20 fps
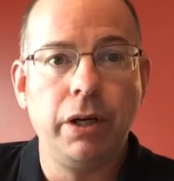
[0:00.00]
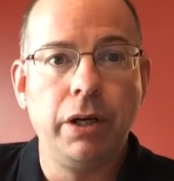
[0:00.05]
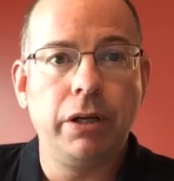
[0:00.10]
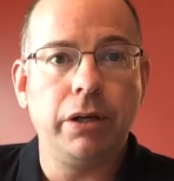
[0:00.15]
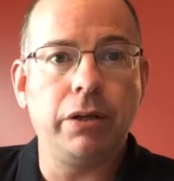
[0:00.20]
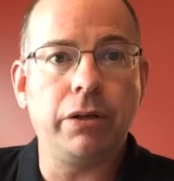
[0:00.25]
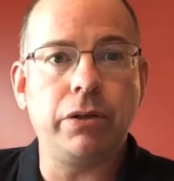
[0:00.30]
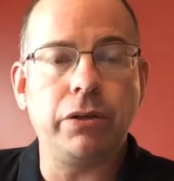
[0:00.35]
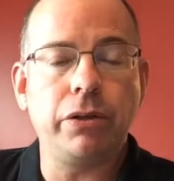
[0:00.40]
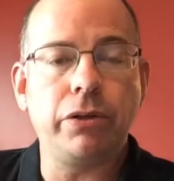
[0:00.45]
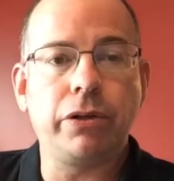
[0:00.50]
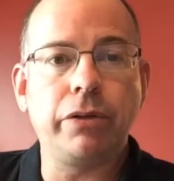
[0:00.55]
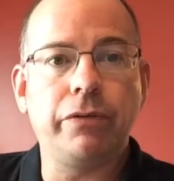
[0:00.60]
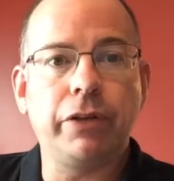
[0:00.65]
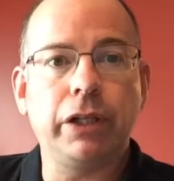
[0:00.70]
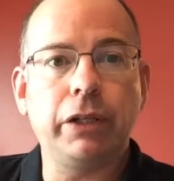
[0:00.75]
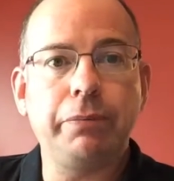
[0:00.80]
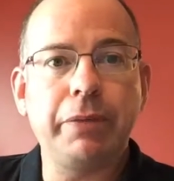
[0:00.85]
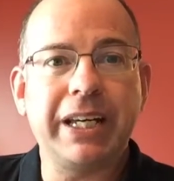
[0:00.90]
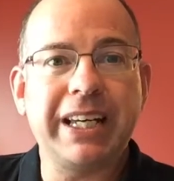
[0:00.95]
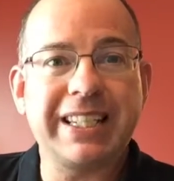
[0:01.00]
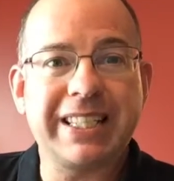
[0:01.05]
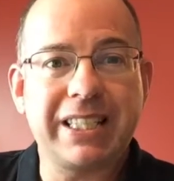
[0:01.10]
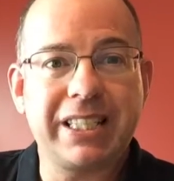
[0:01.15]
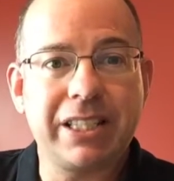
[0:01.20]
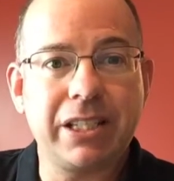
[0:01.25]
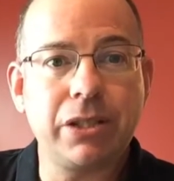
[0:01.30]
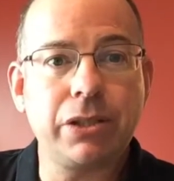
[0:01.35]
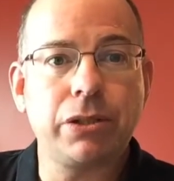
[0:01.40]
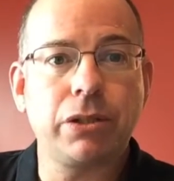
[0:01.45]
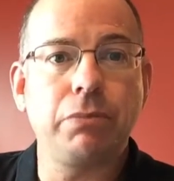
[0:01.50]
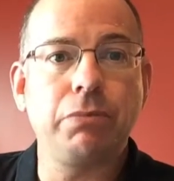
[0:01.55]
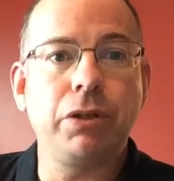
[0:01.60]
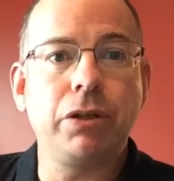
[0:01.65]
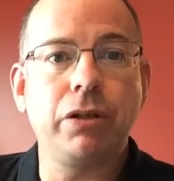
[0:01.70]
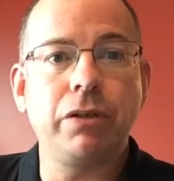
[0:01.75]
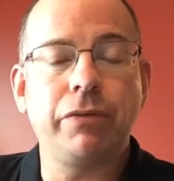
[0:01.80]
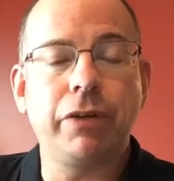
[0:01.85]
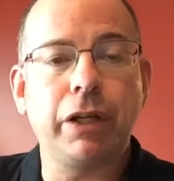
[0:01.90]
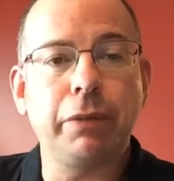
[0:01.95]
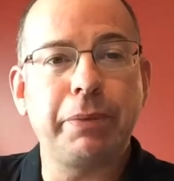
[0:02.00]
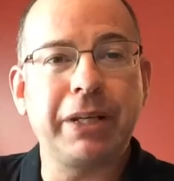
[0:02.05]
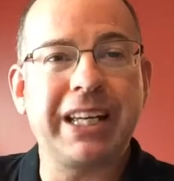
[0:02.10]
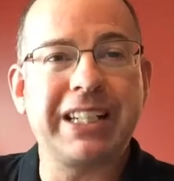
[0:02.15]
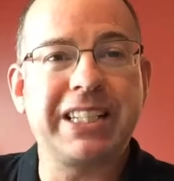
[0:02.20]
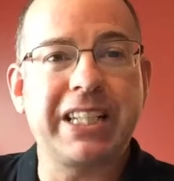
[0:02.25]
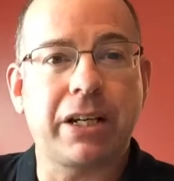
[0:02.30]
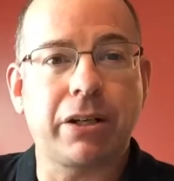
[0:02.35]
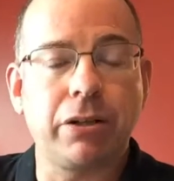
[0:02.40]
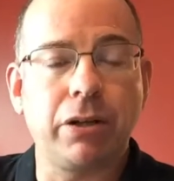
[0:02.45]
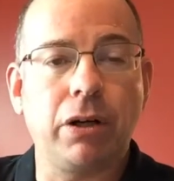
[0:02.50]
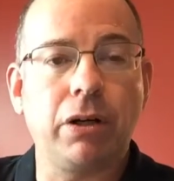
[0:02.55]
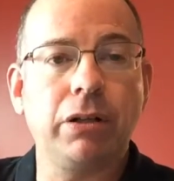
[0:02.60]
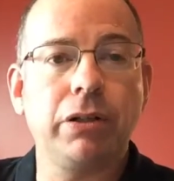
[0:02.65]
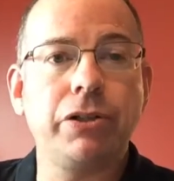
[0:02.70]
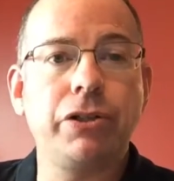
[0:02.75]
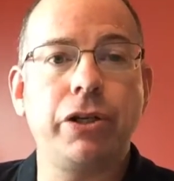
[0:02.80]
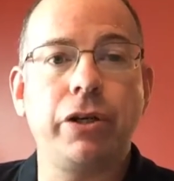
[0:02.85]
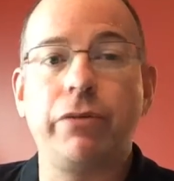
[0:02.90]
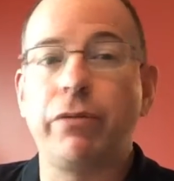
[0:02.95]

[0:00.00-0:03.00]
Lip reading: You're developing a system. You're developing a technology.